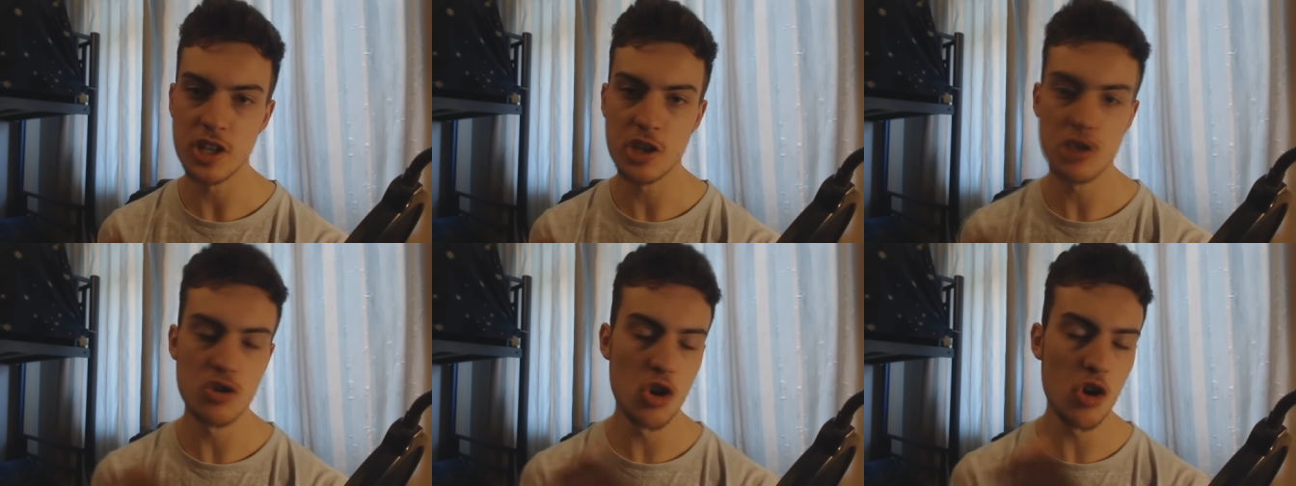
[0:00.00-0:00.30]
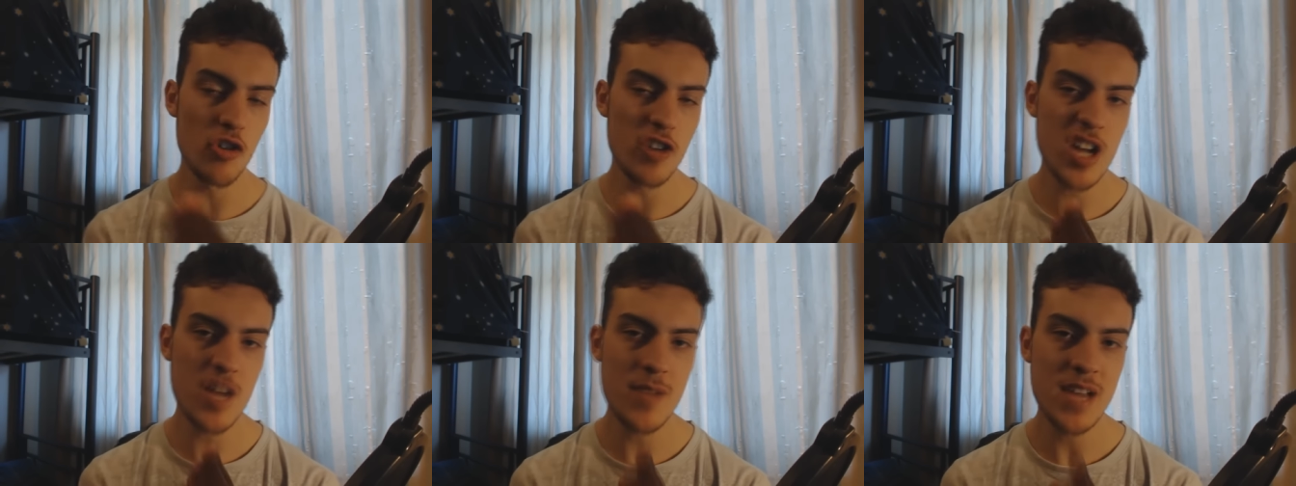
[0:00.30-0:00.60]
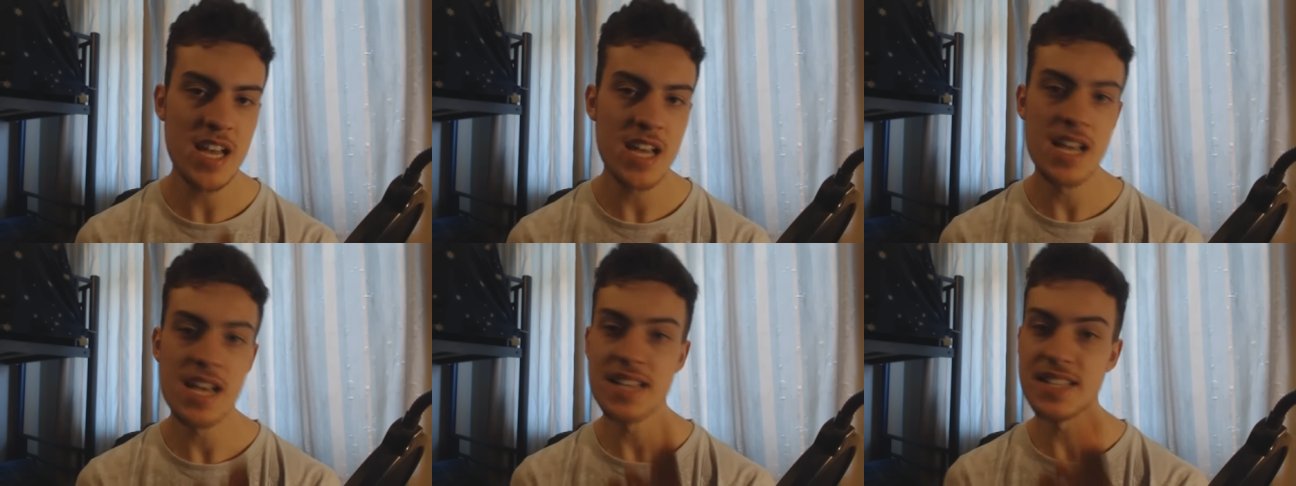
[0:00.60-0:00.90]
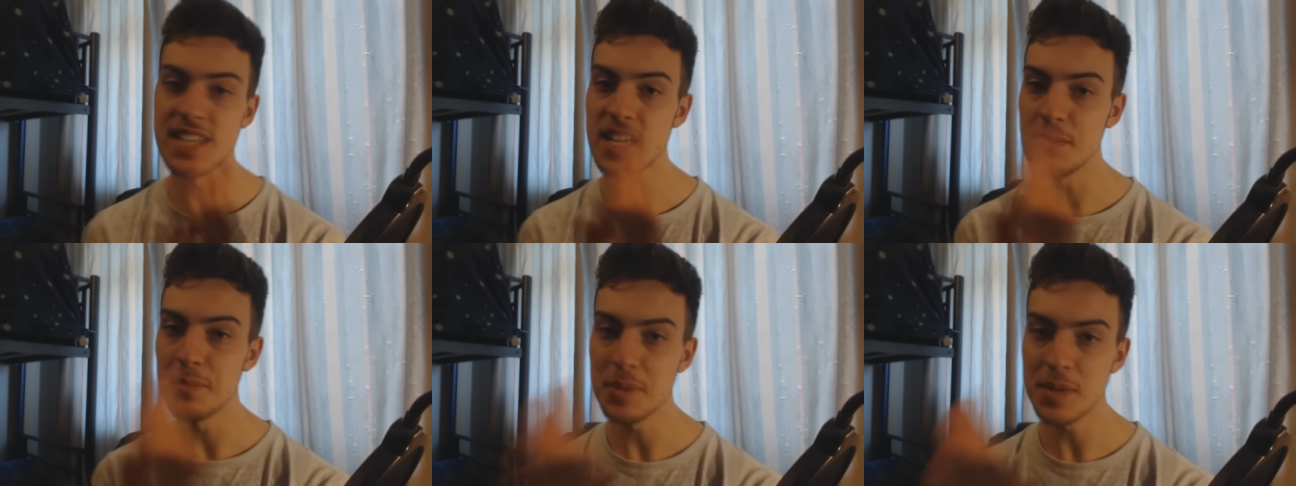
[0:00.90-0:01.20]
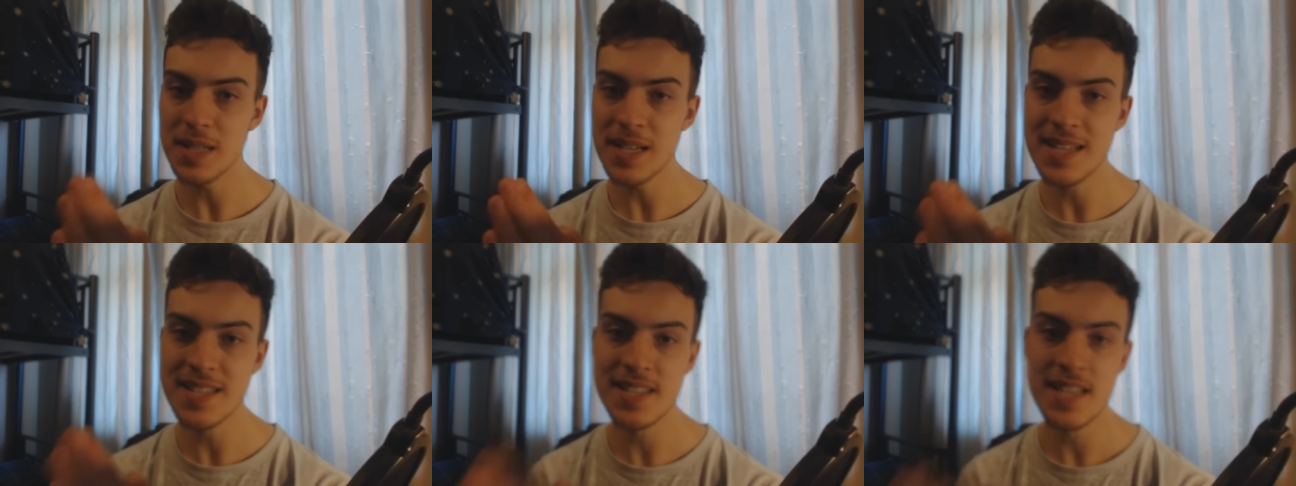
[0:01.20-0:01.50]
The Kronorium is a
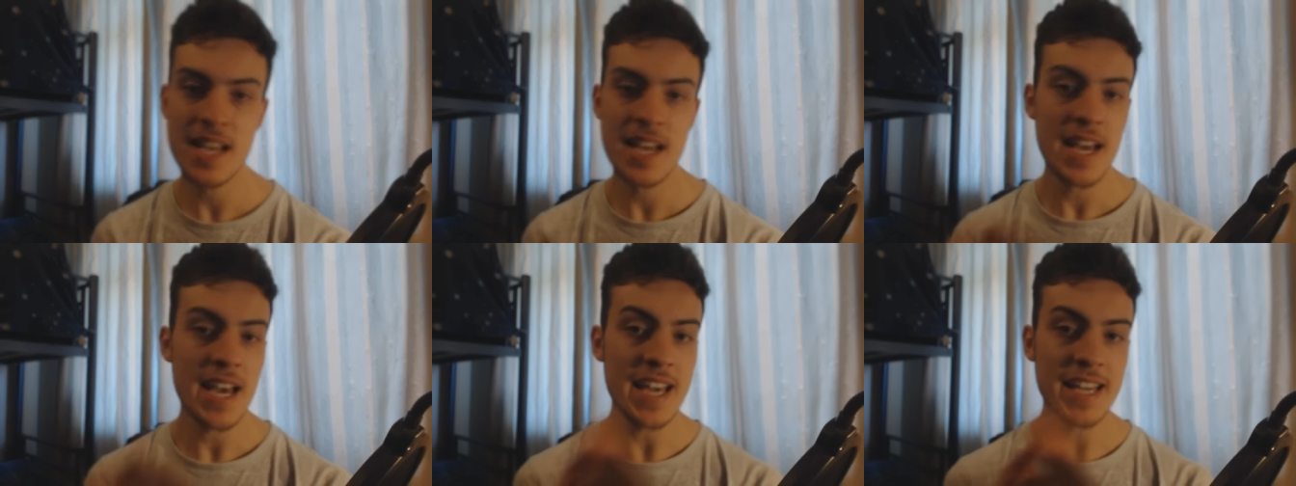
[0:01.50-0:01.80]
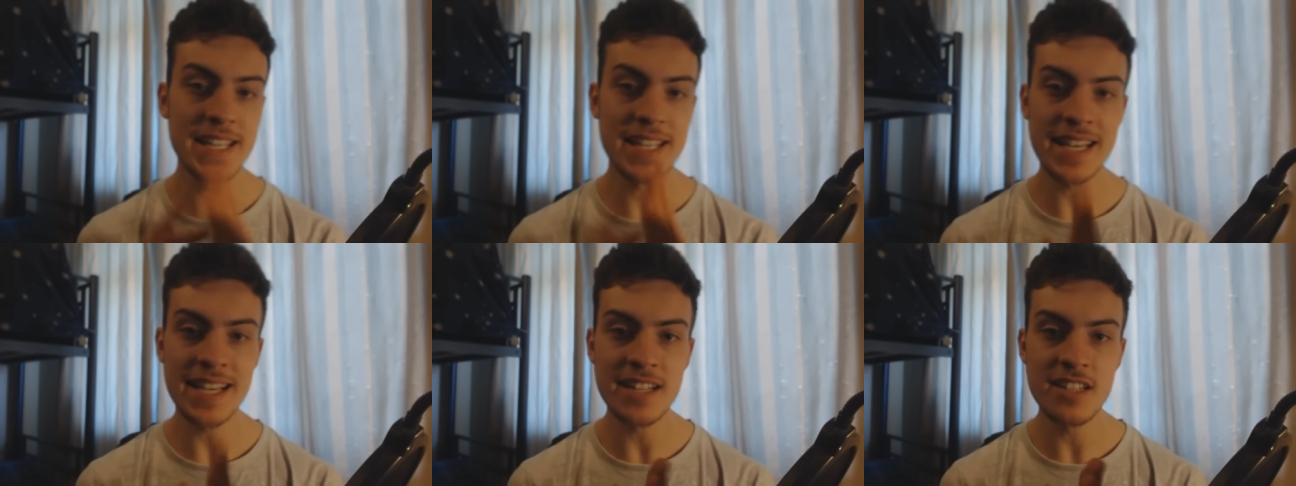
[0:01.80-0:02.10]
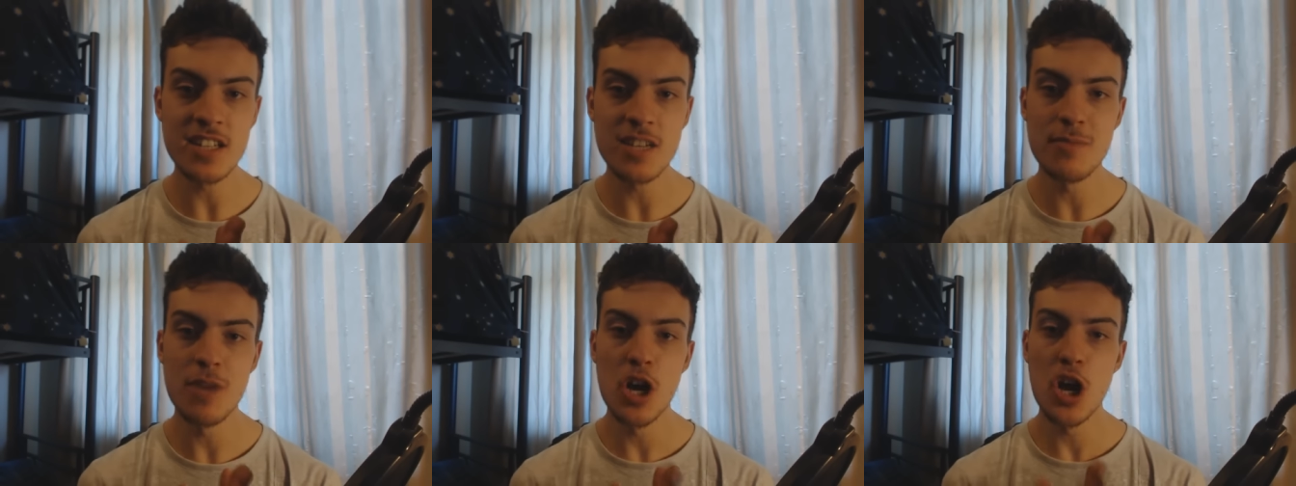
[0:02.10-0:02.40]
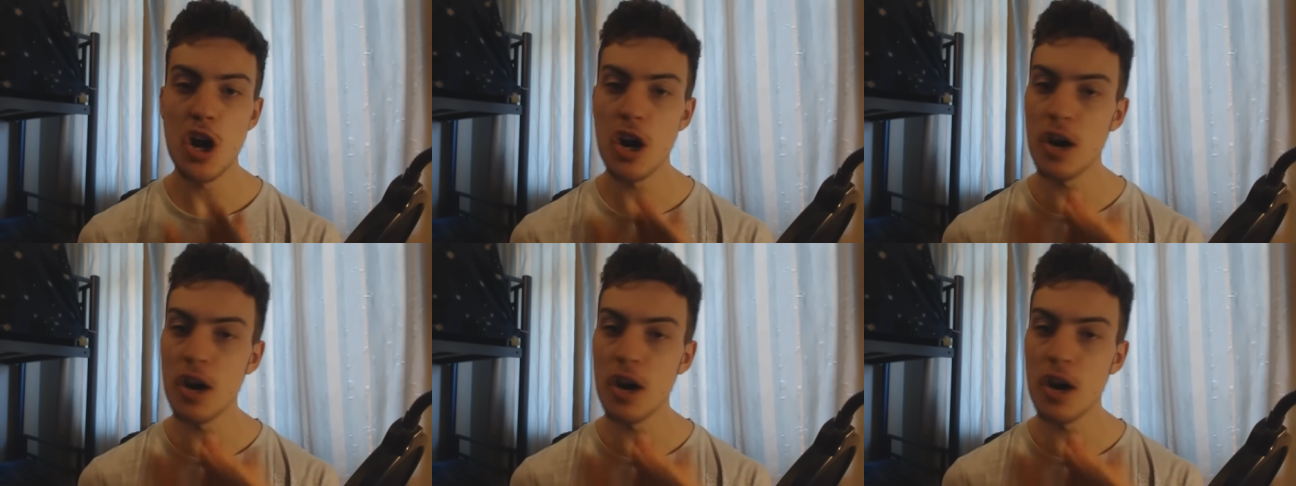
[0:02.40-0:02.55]
place, a kingdom